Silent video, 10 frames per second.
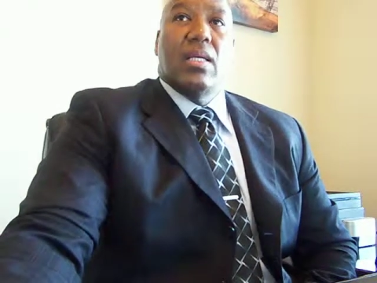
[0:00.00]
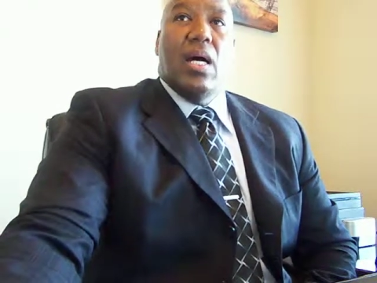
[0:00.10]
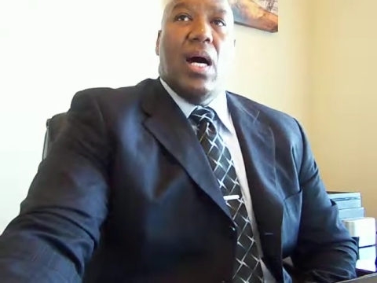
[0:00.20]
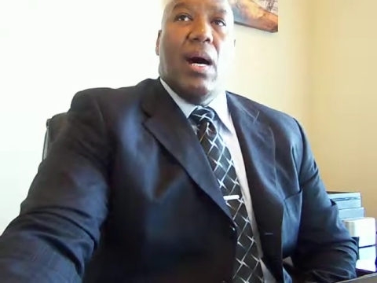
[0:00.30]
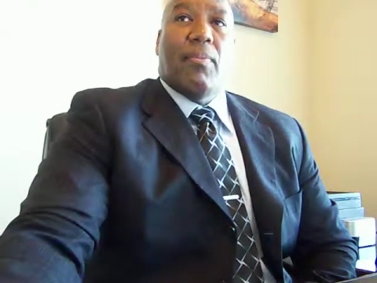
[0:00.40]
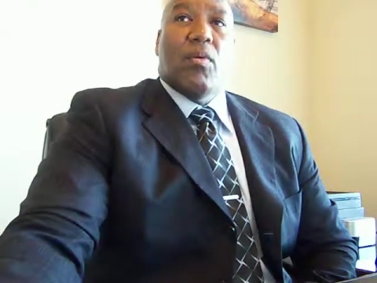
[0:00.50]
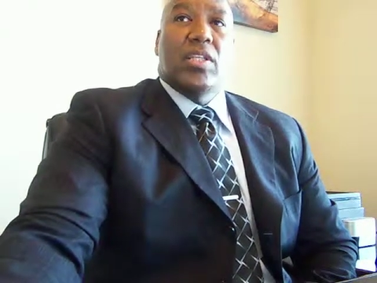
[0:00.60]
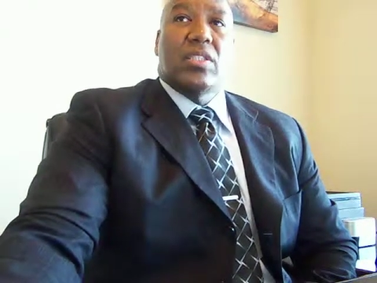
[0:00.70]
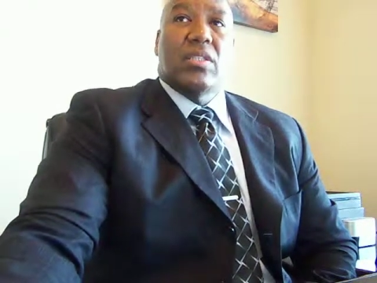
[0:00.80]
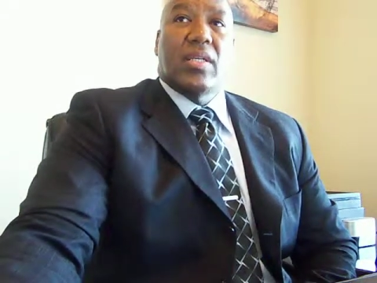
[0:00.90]

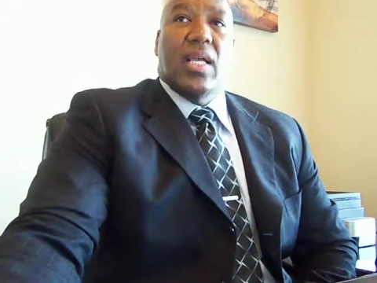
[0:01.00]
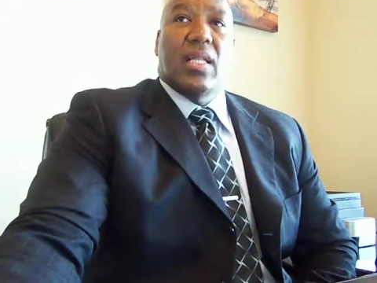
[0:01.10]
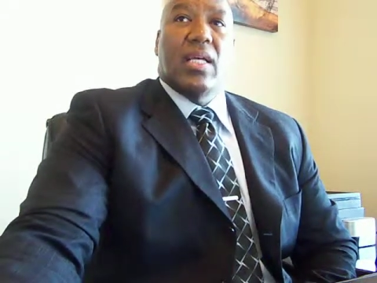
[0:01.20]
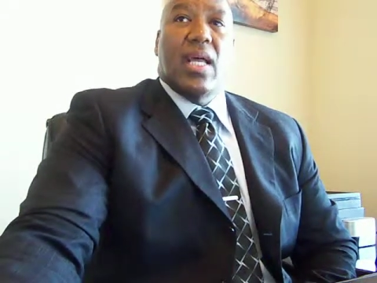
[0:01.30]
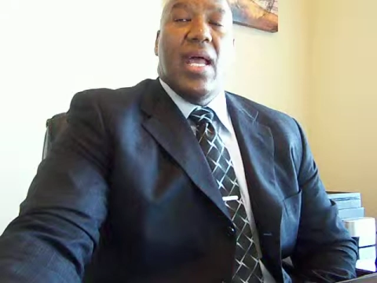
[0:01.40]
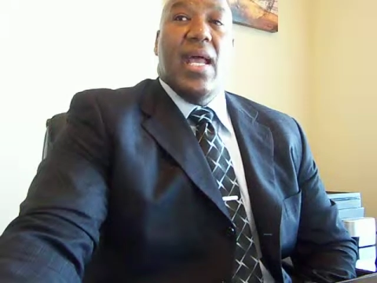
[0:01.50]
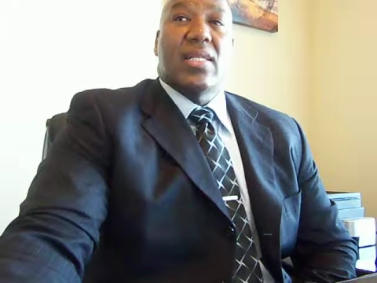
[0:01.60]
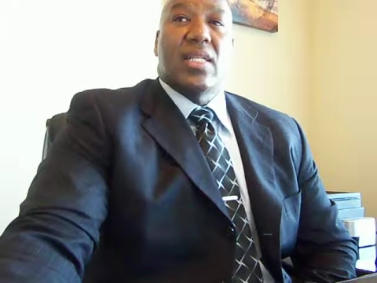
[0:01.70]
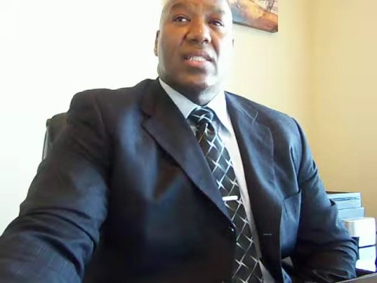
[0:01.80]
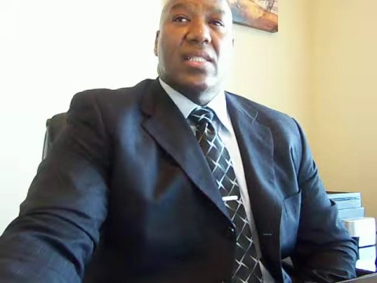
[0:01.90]
operation together as
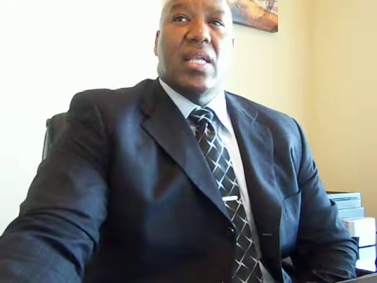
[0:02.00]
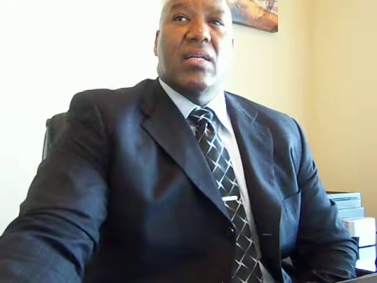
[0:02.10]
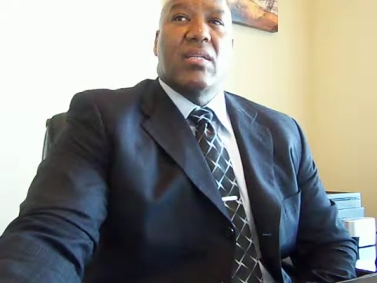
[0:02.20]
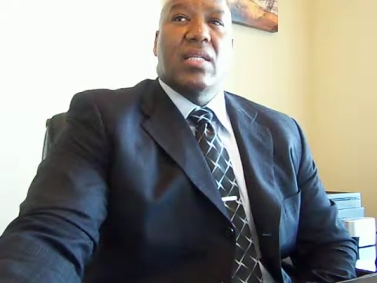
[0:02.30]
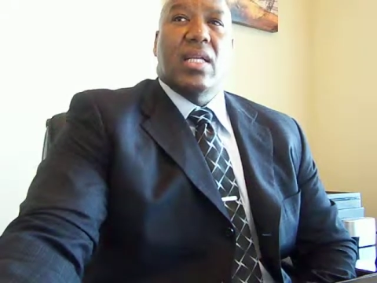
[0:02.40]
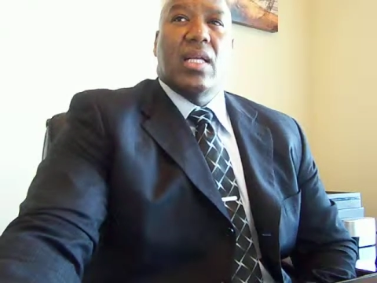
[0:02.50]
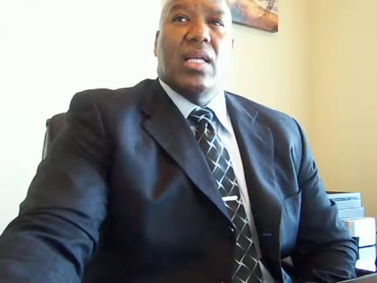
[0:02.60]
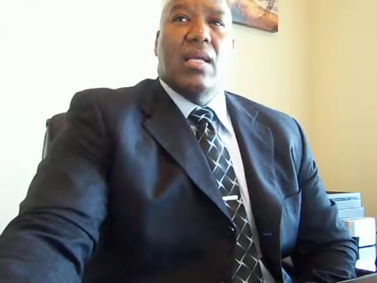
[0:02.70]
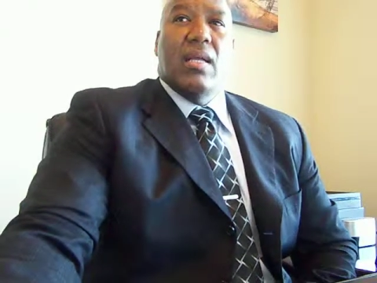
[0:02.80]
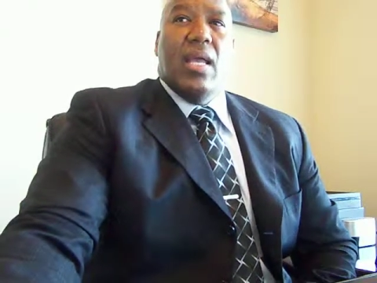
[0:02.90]
a single
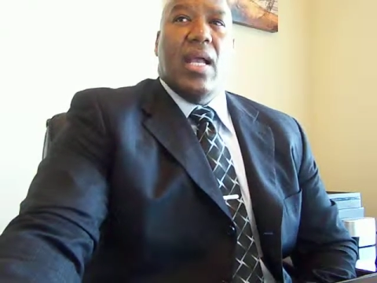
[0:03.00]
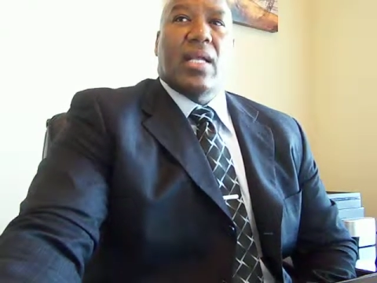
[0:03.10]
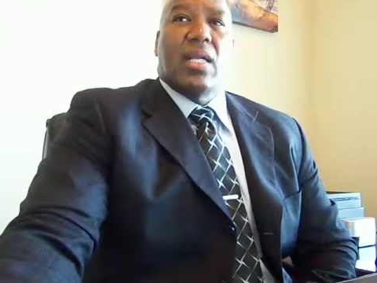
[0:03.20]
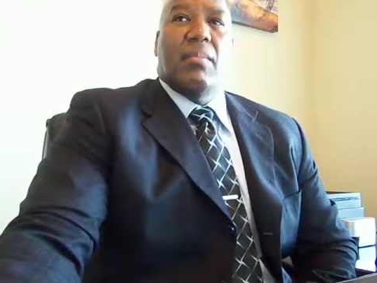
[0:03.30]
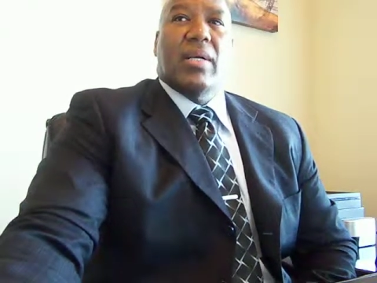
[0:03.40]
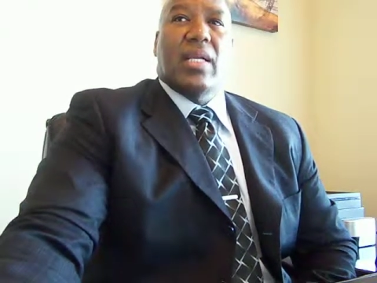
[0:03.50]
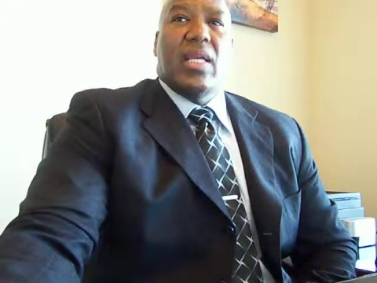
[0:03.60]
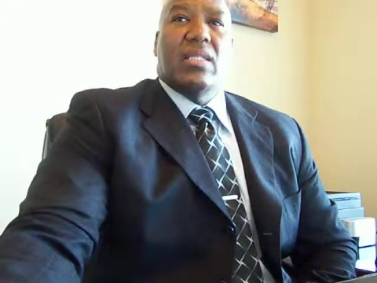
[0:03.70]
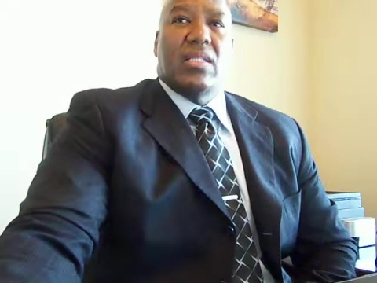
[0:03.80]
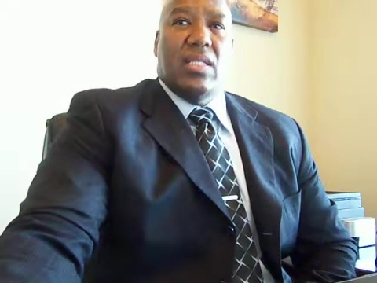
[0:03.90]
economic
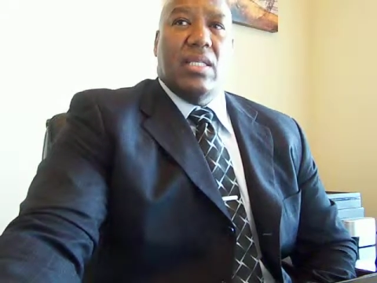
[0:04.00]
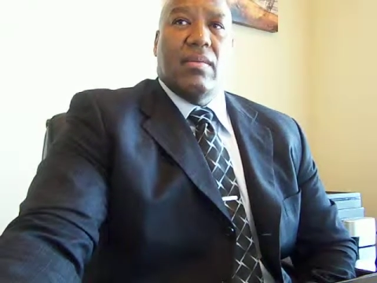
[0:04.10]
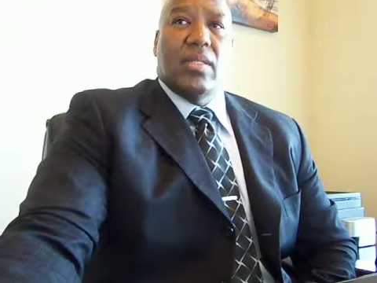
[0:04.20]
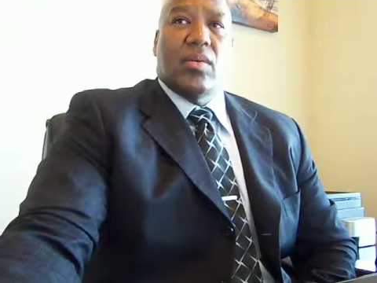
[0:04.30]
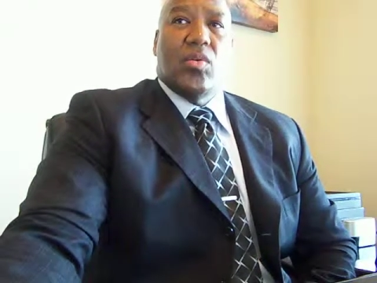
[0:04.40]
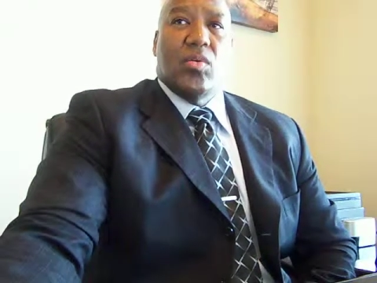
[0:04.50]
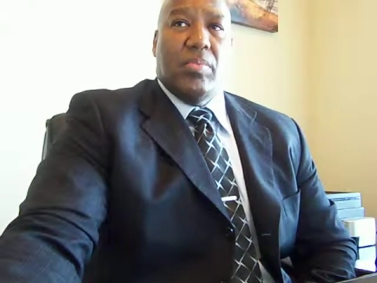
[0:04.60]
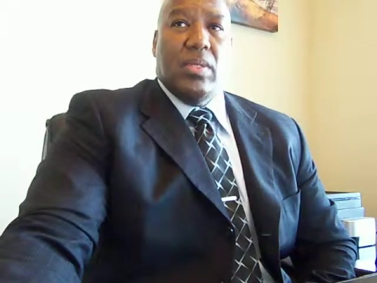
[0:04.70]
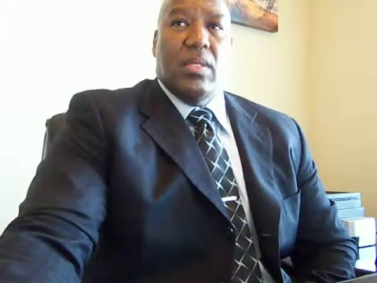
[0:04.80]
entity, the group.